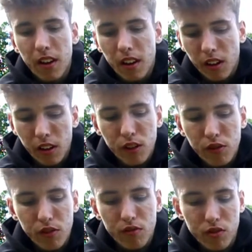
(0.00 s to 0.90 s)
I
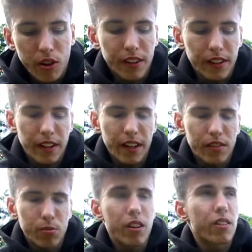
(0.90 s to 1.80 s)
love riding it. It's
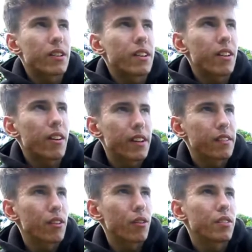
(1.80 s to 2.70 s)
when I see, like, it's a
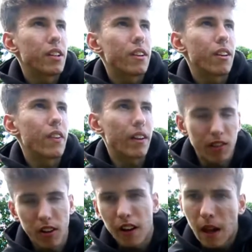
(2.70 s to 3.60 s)
nice sunny day, I think,
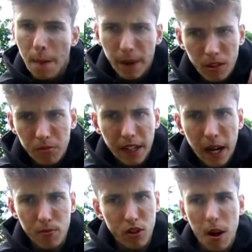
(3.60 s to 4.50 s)
right, pick up the
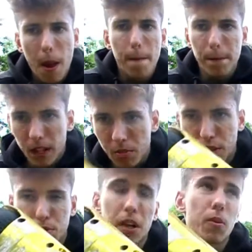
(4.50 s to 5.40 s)
camera, pick up the
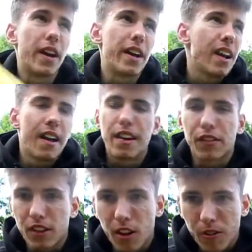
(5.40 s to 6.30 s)
Swegway, let's
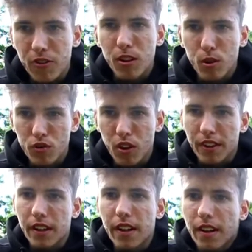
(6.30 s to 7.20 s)
go for a little ride.
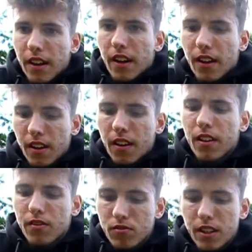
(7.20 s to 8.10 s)
And it, yeah,
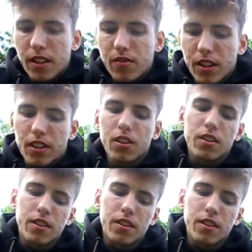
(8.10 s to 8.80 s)
really, really good.